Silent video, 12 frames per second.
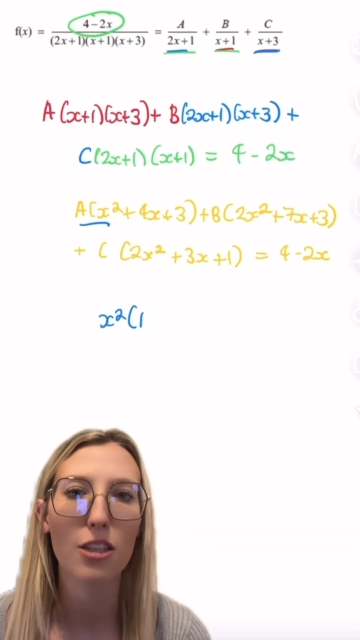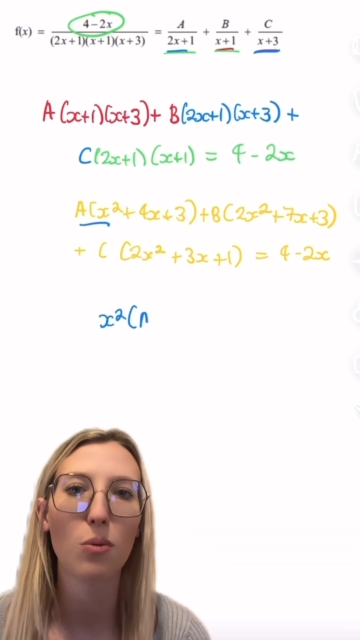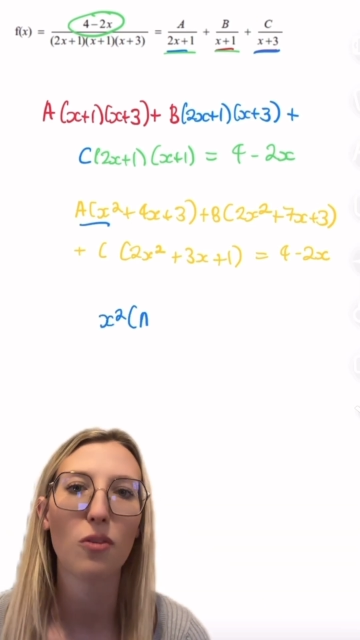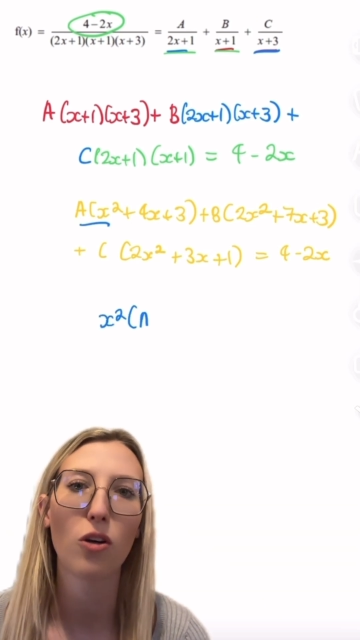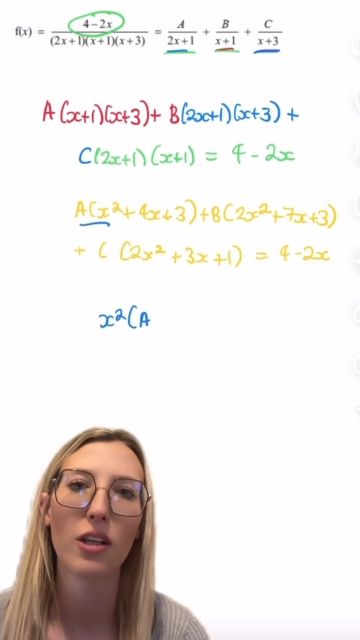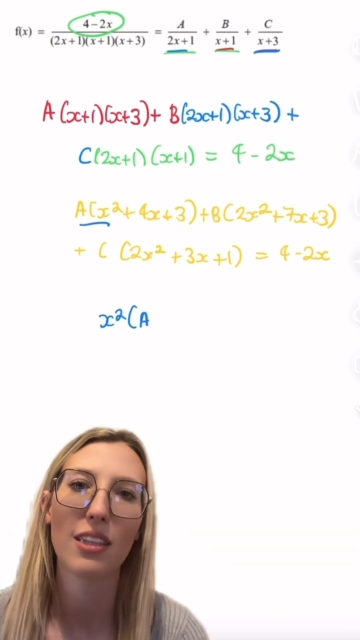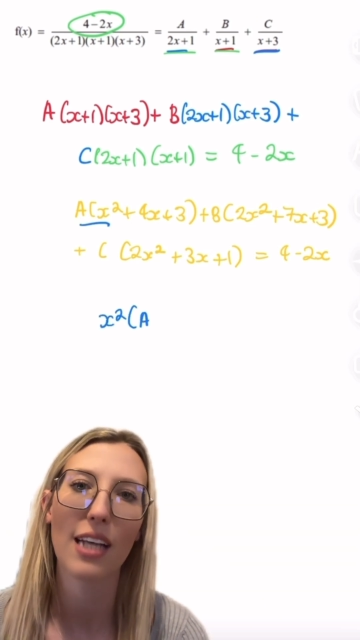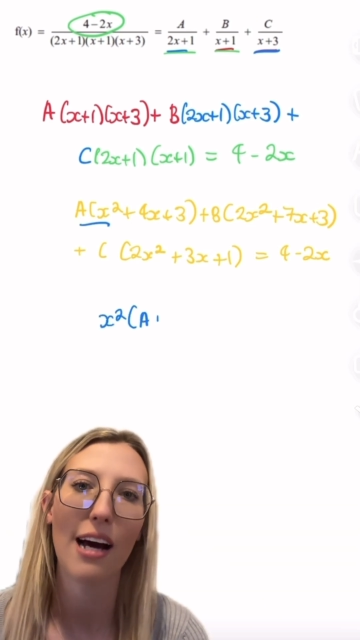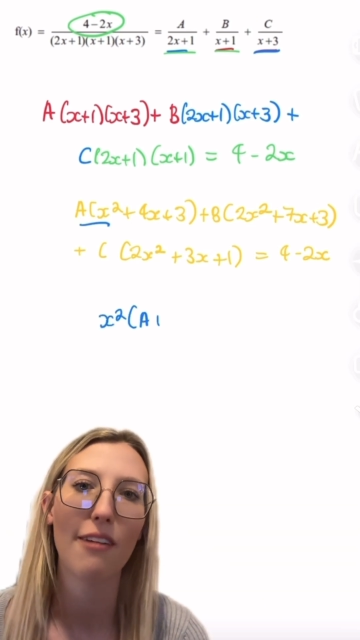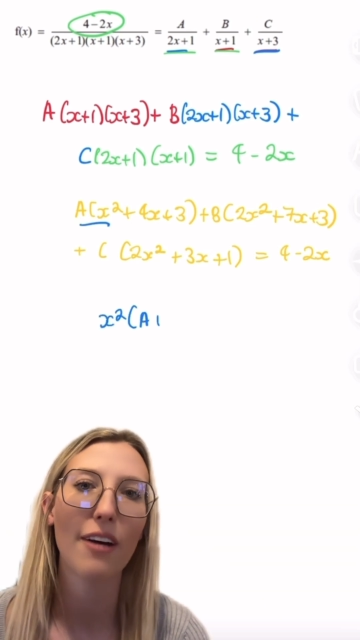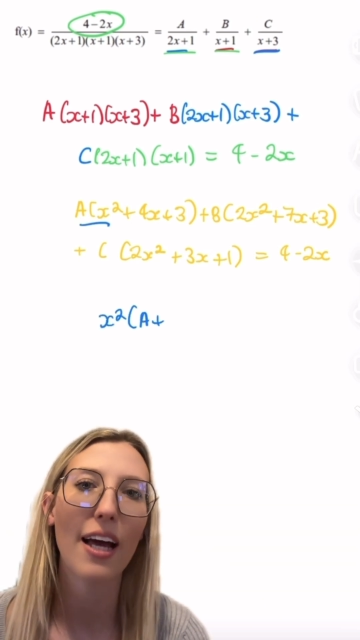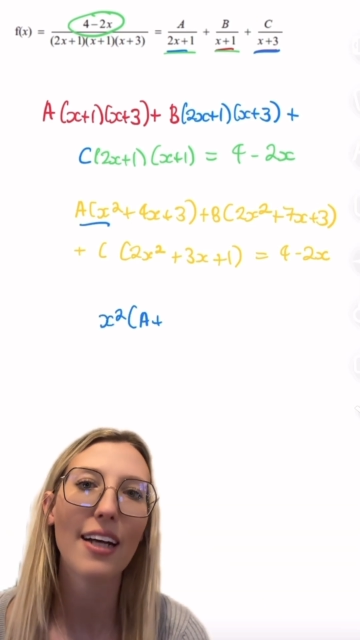So we're going to
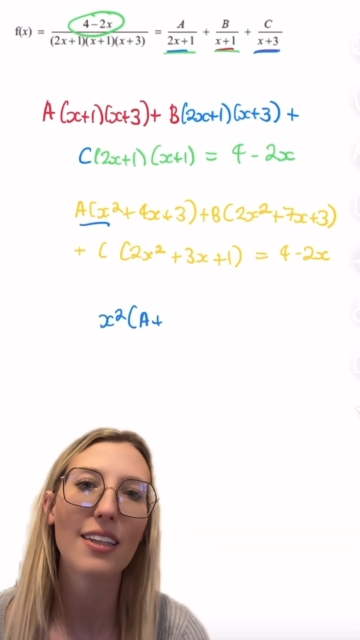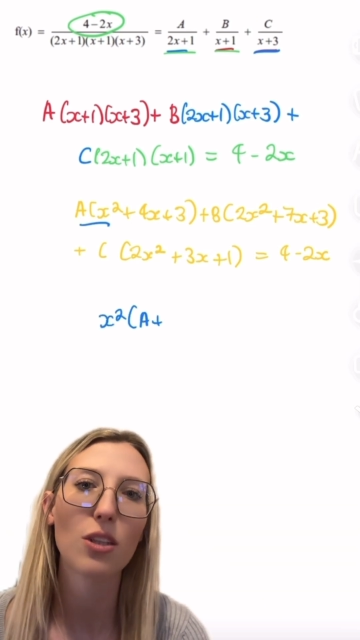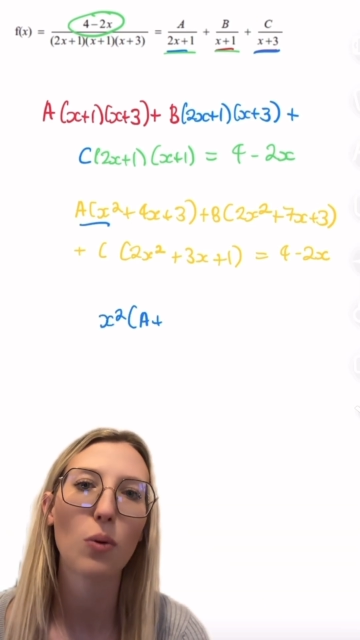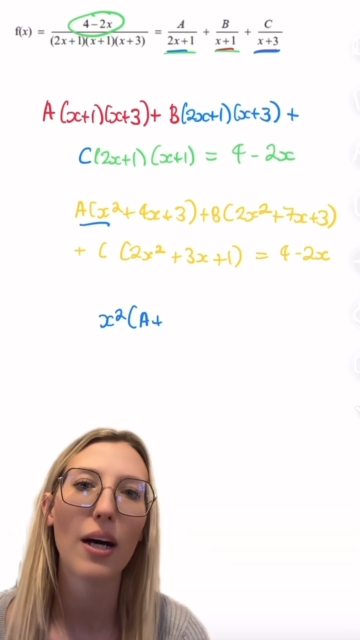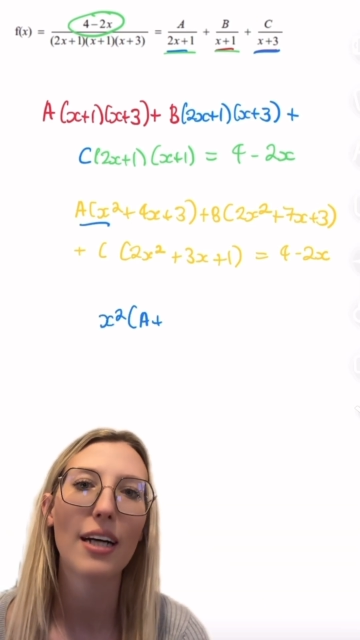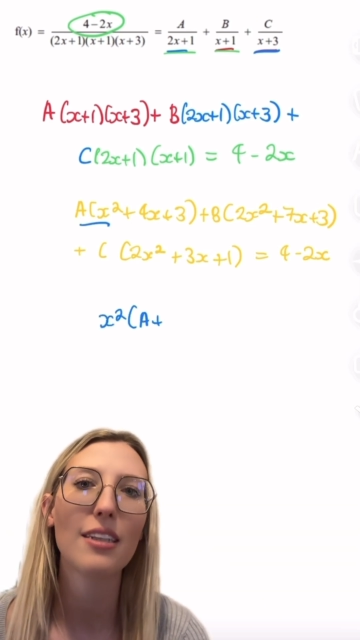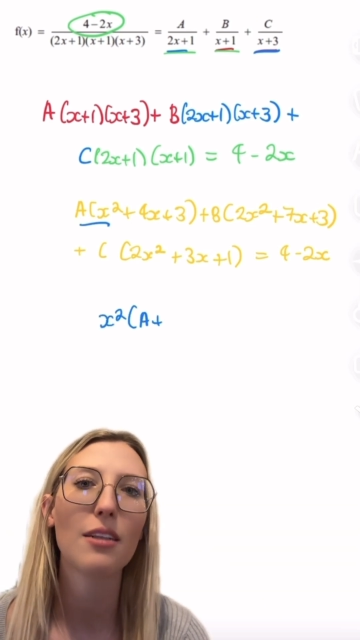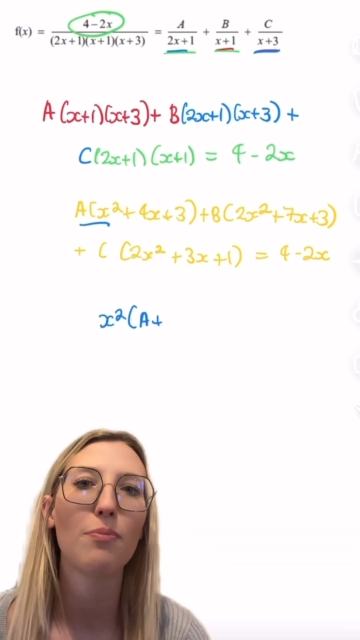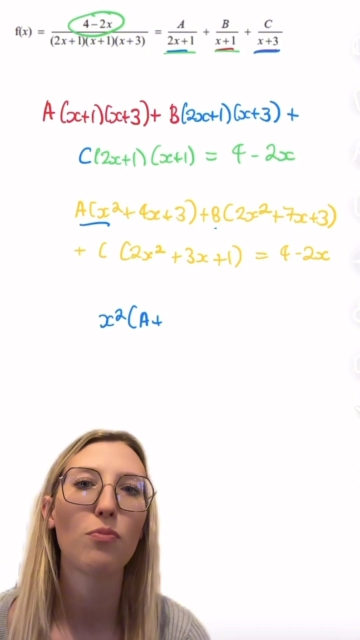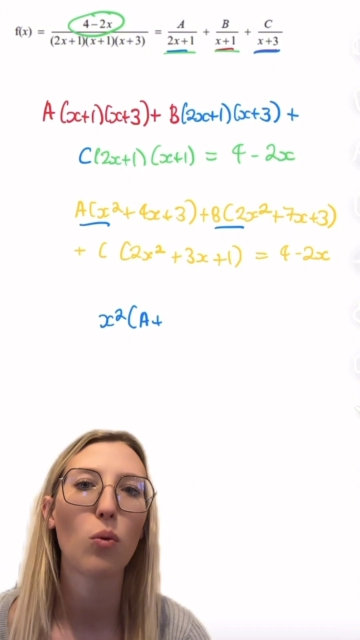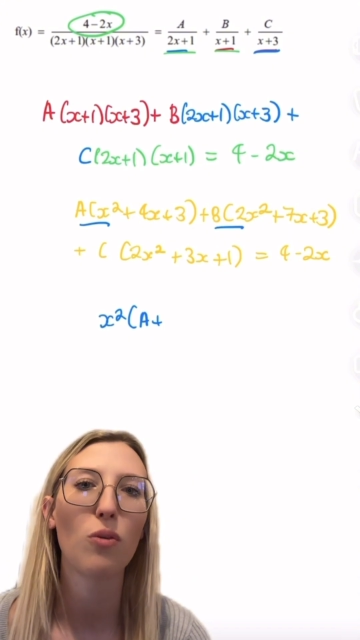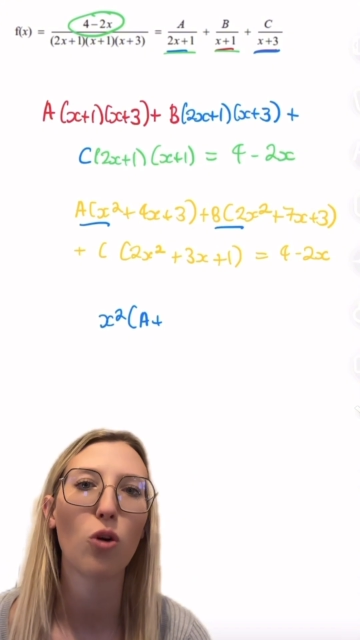have x squared,
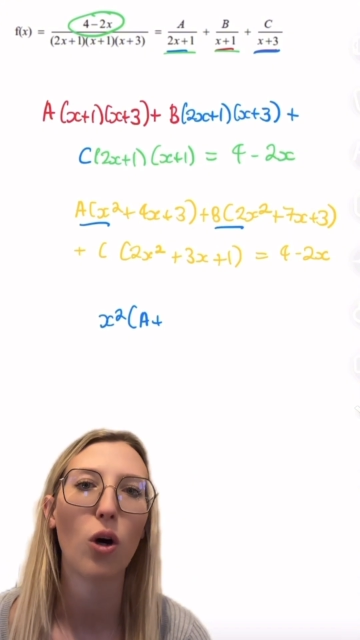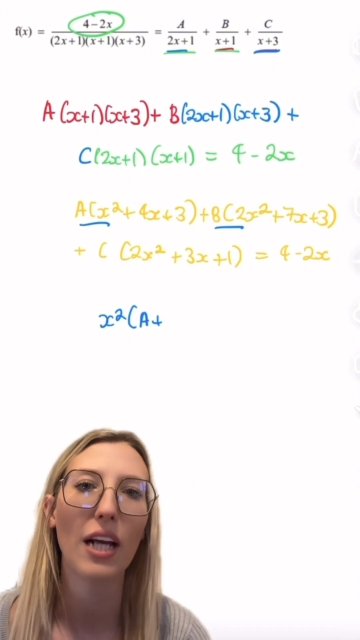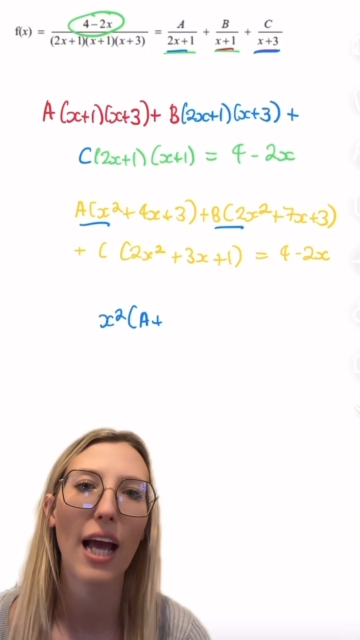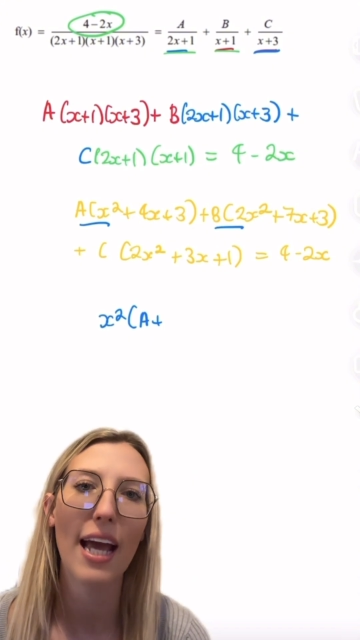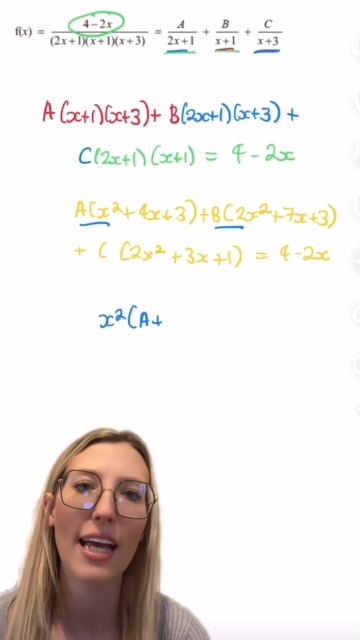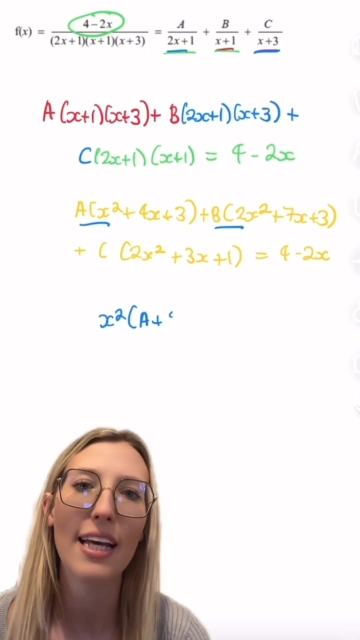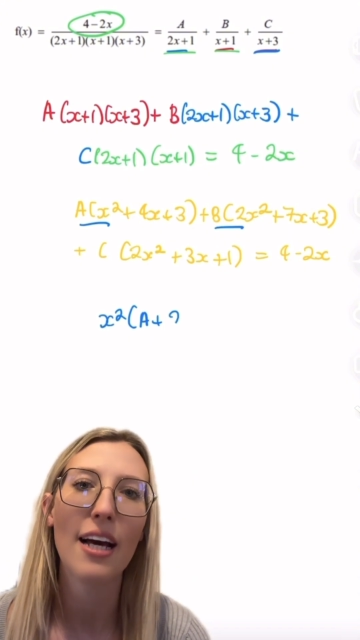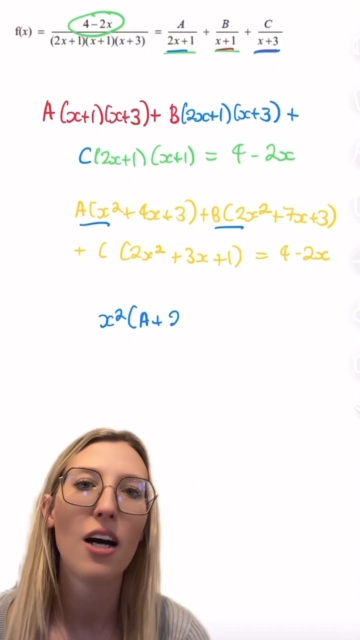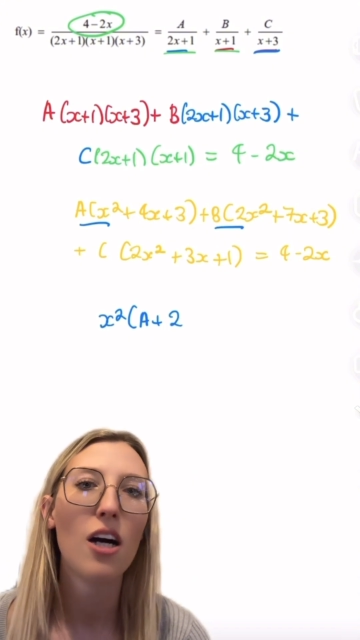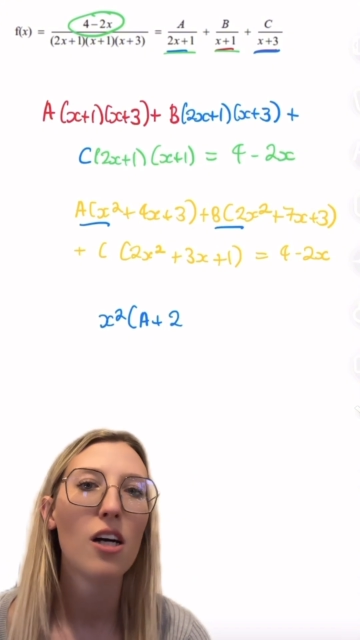we've got an a,